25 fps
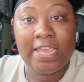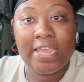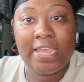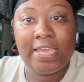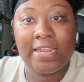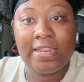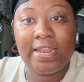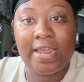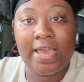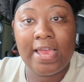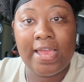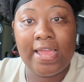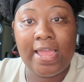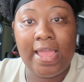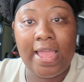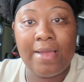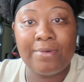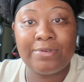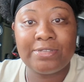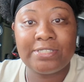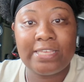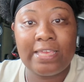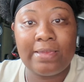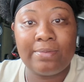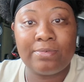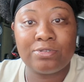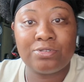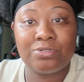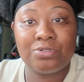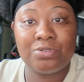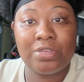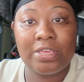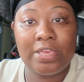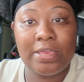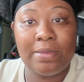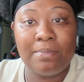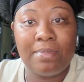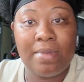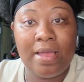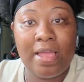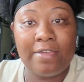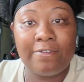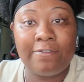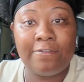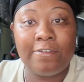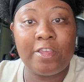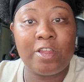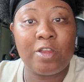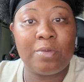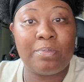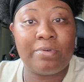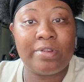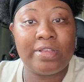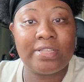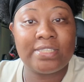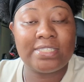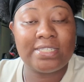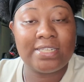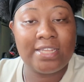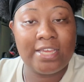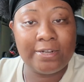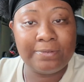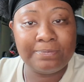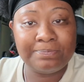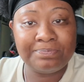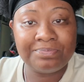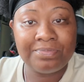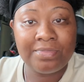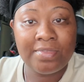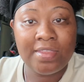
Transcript: and I was able to get my fingerprints done.